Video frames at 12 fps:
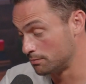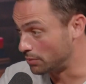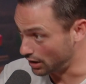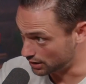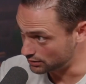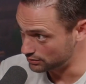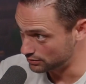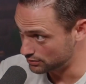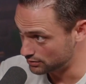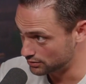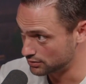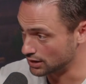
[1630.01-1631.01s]
but
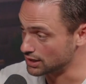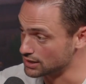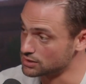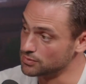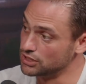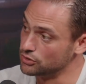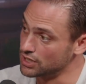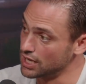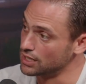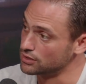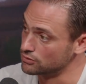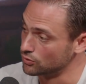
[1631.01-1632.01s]
that doesn't mean you
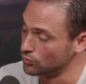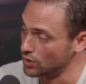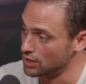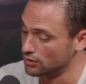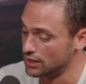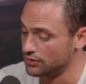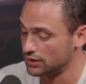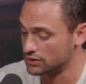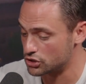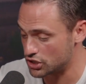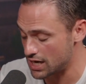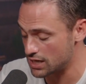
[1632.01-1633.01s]
can't do it well. And I
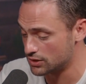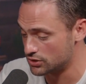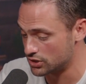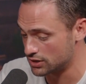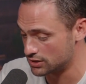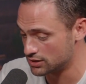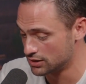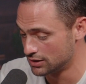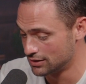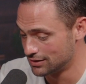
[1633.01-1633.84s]
think the challenge is,